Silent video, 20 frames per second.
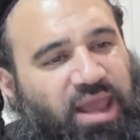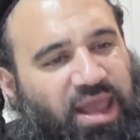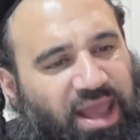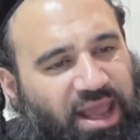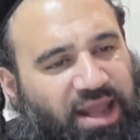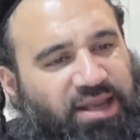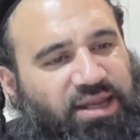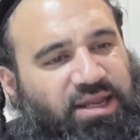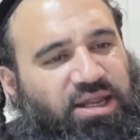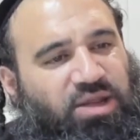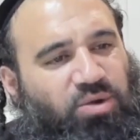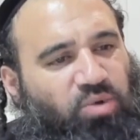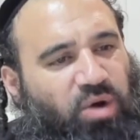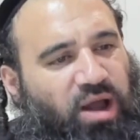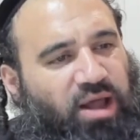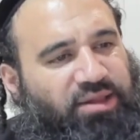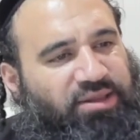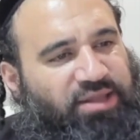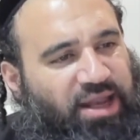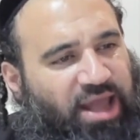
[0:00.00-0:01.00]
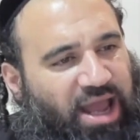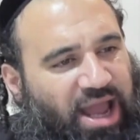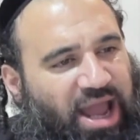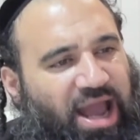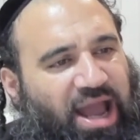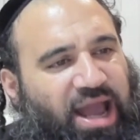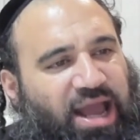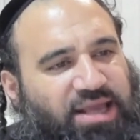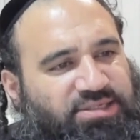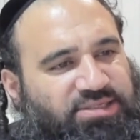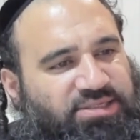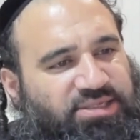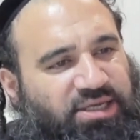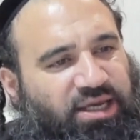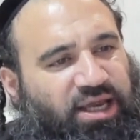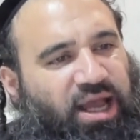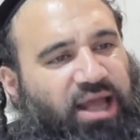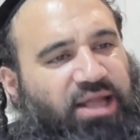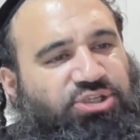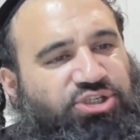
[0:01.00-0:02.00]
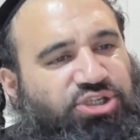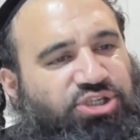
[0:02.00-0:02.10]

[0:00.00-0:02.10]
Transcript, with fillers: Anyone that has Yirat